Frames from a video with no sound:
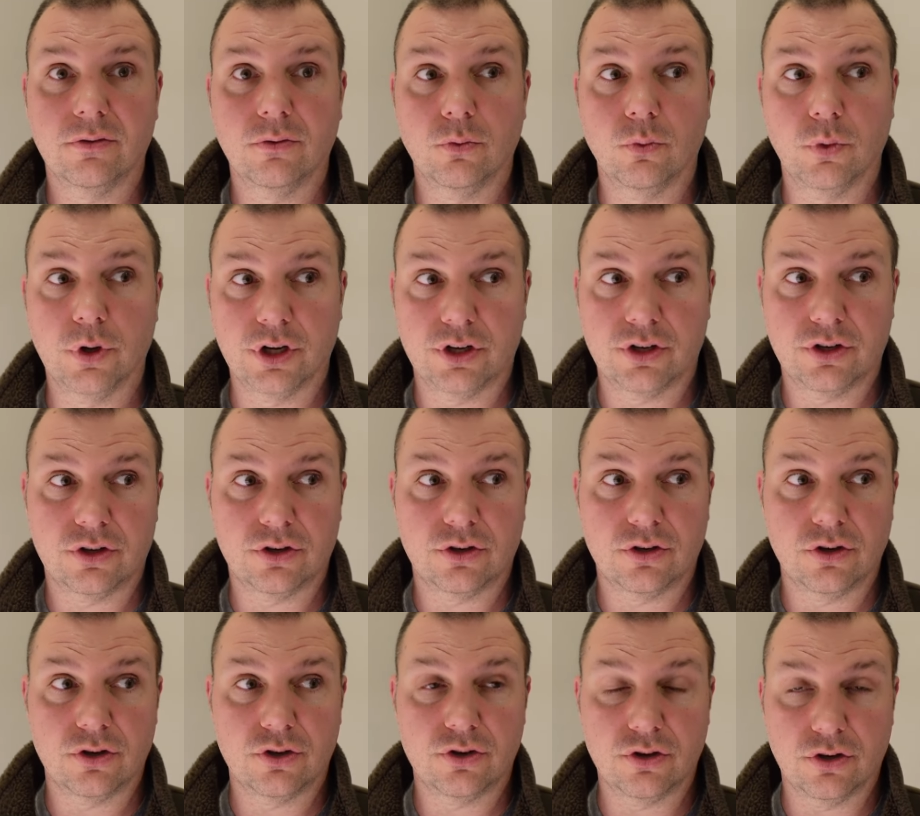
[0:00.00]

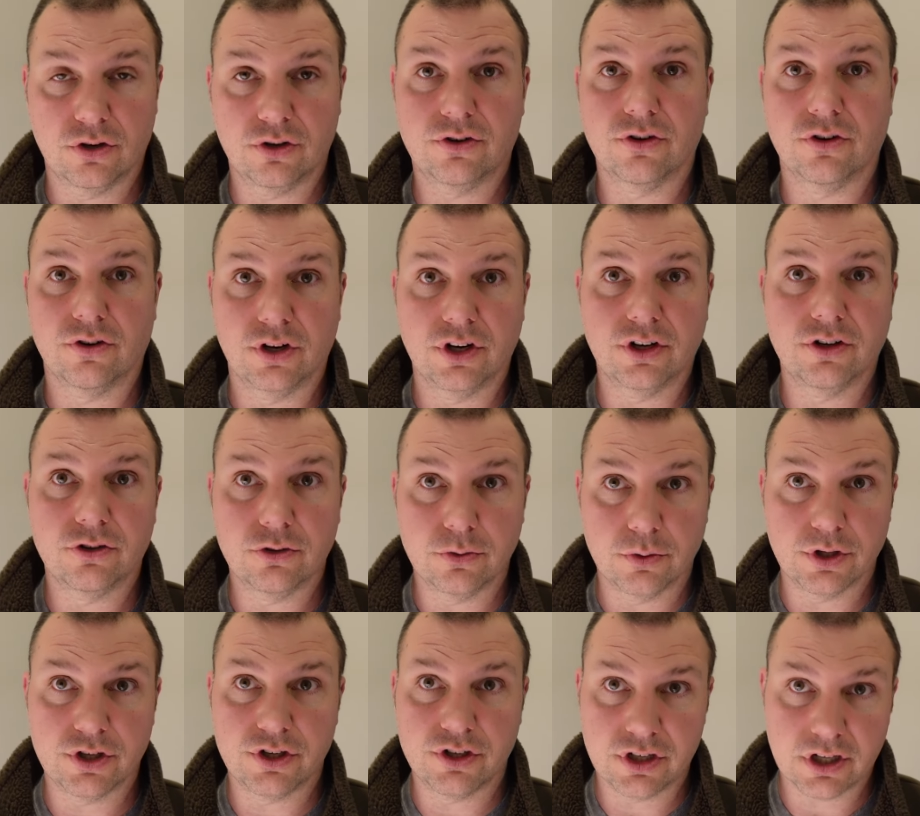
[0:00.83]
which should turn
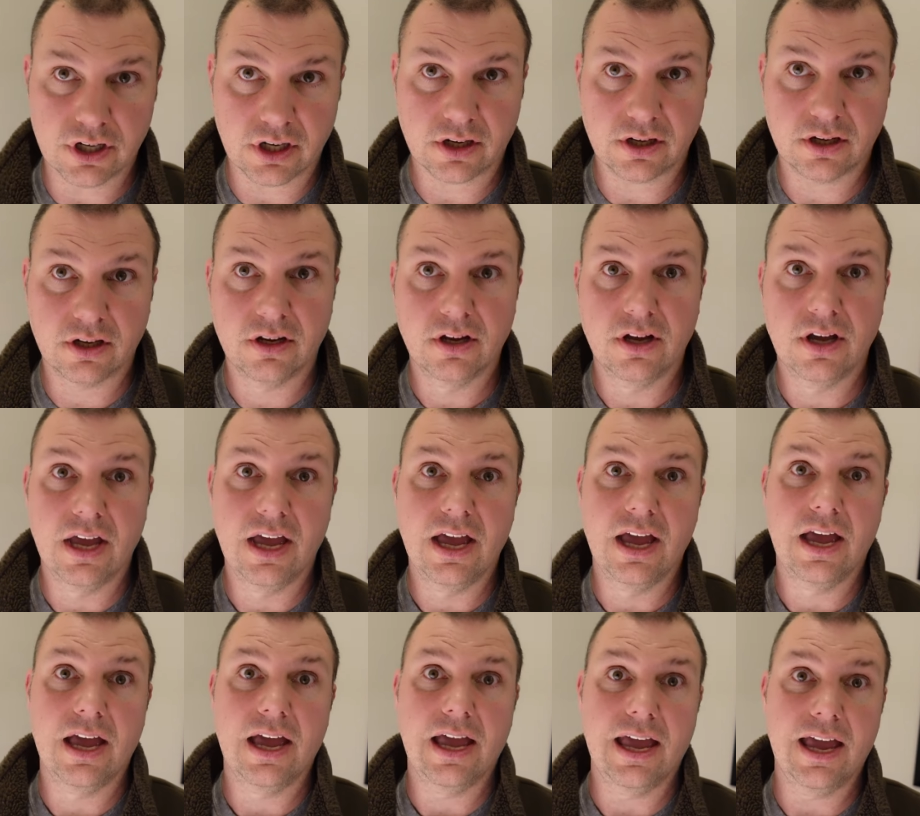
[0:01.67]
into a chick,
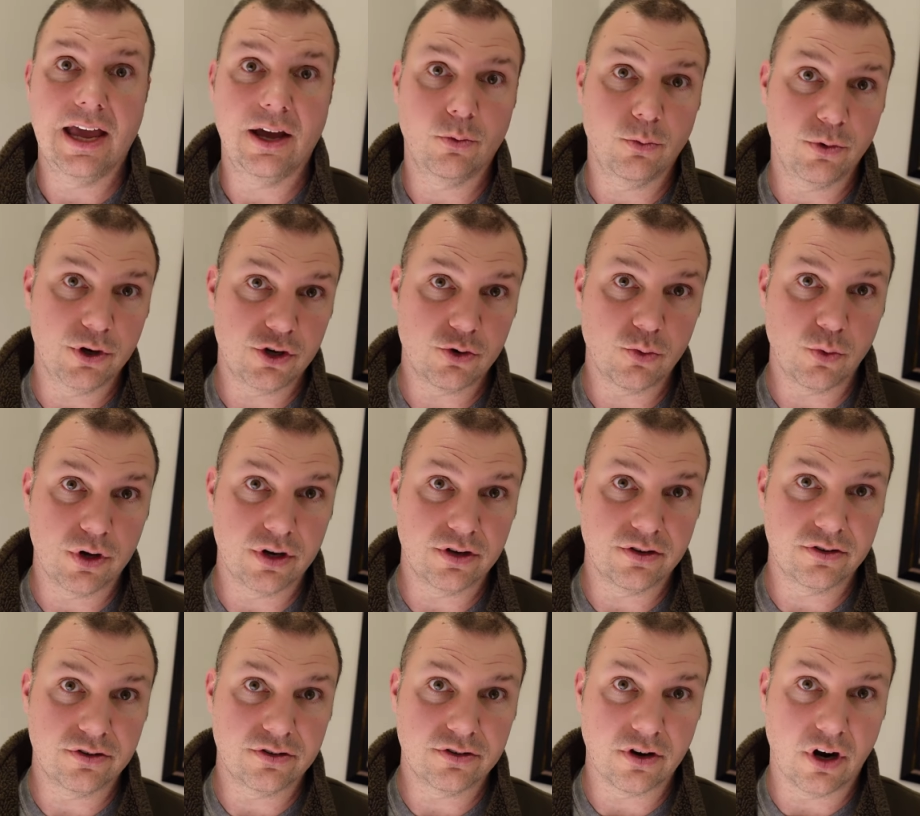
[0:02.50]
and which
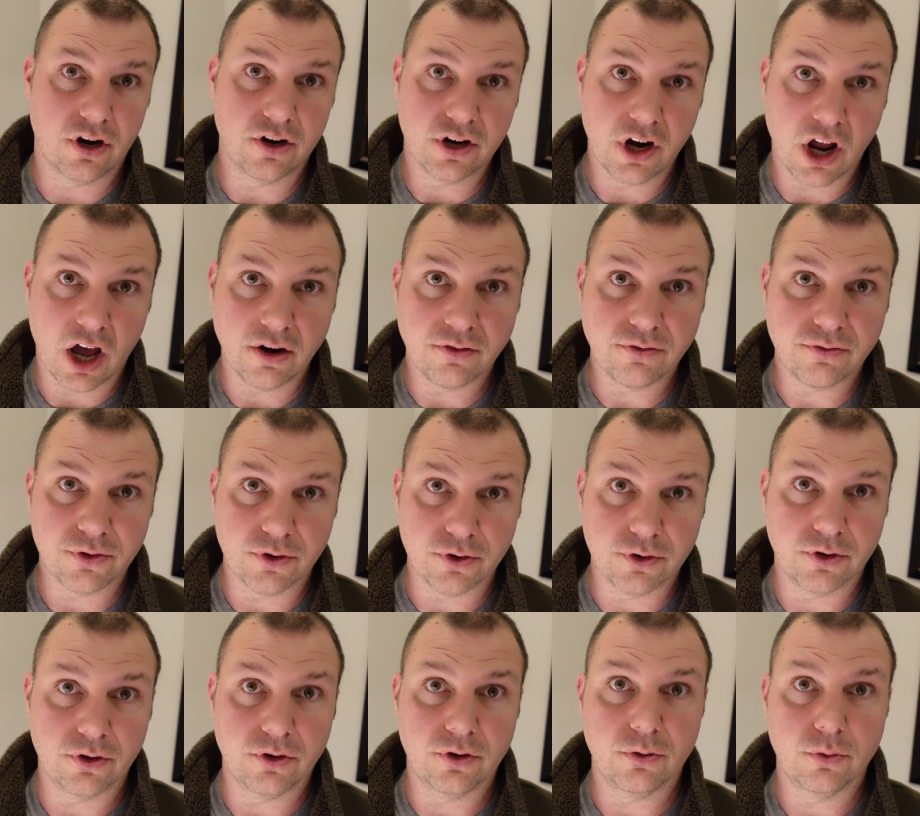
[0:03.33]
ones are
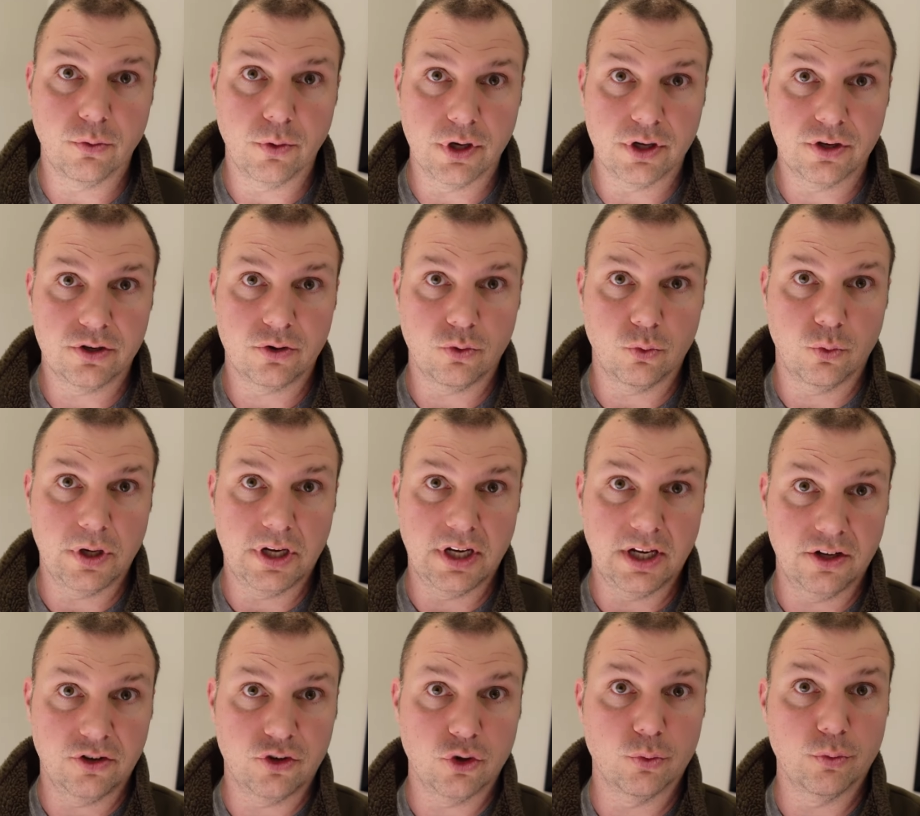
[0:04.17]
non-fertile, which we
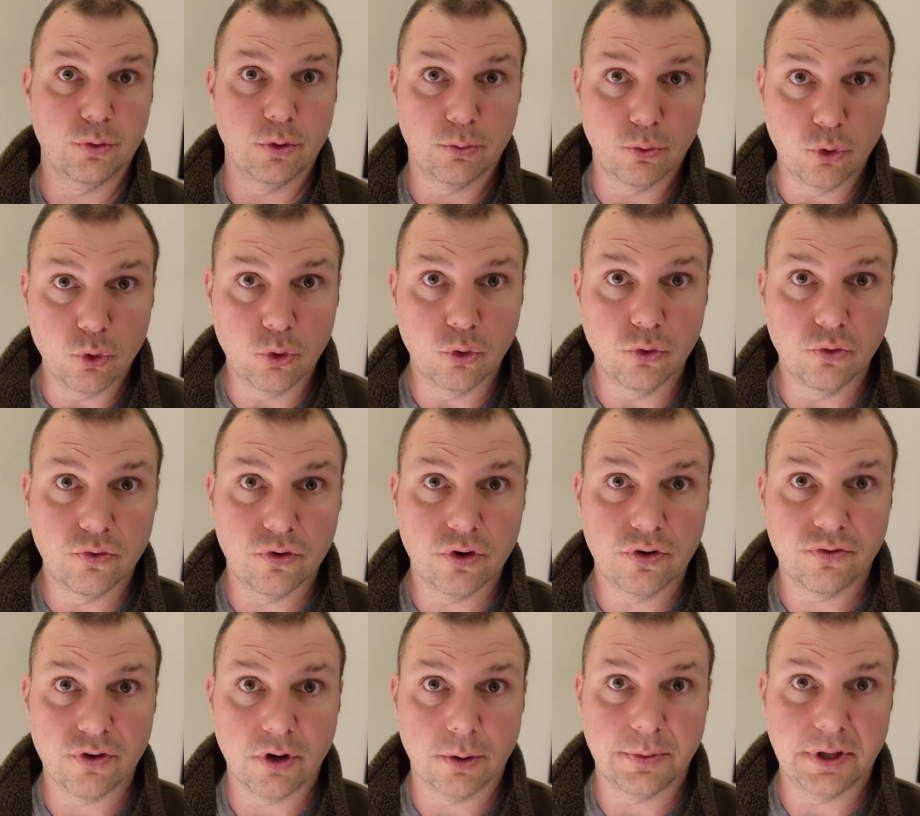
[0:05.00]
need to remove
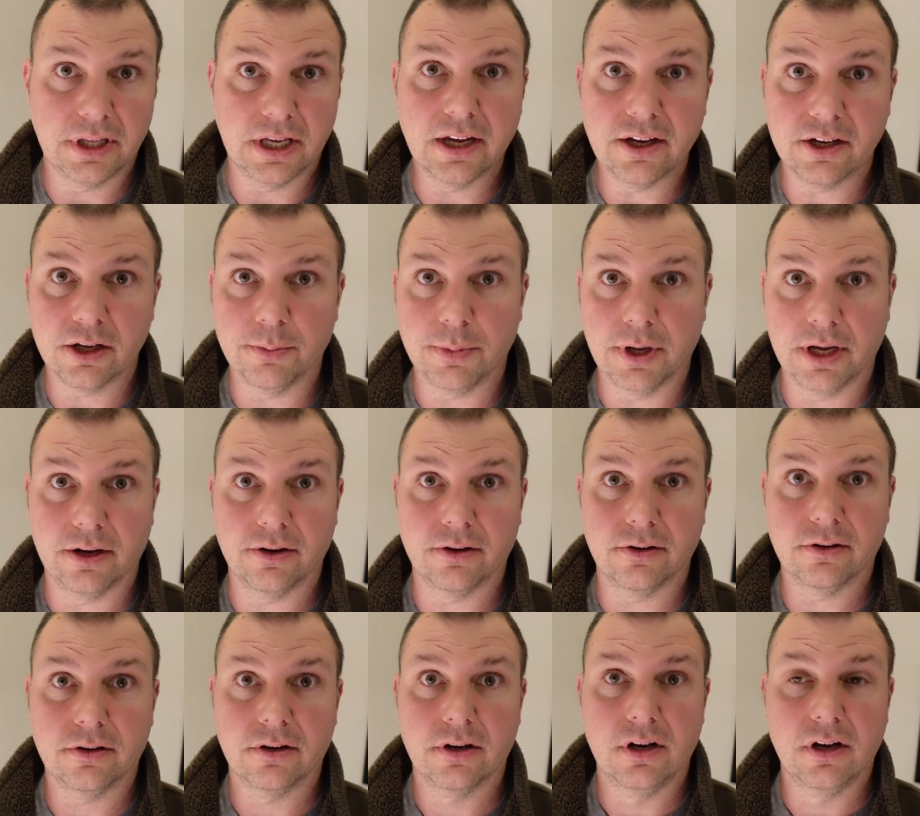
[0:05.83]
from the
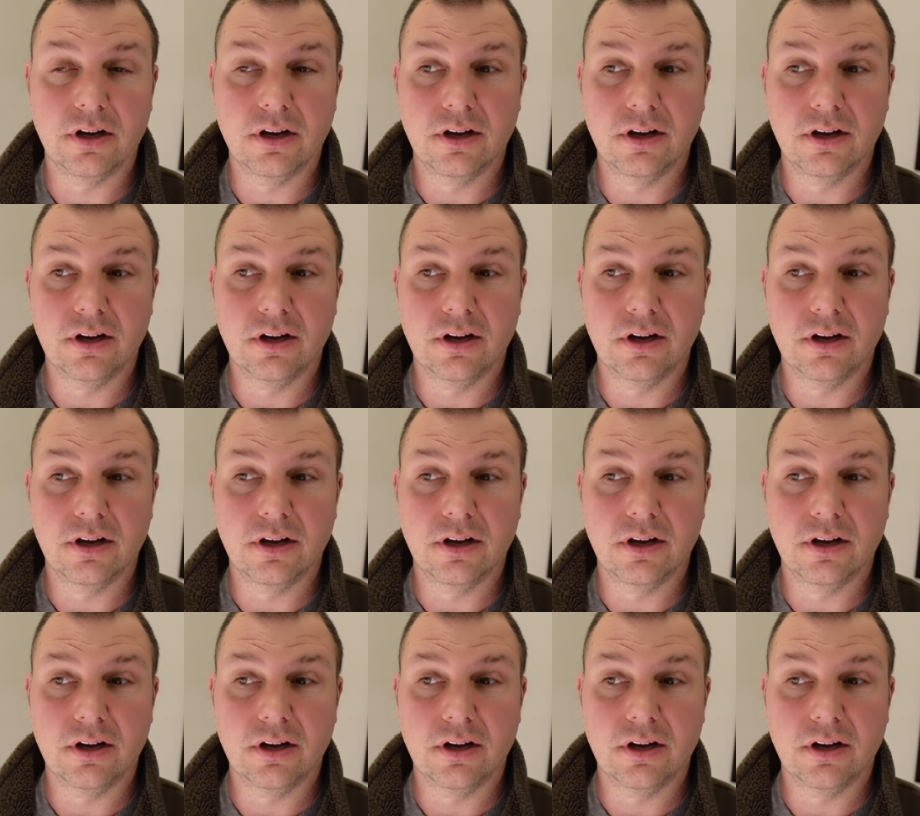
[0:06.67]
incubator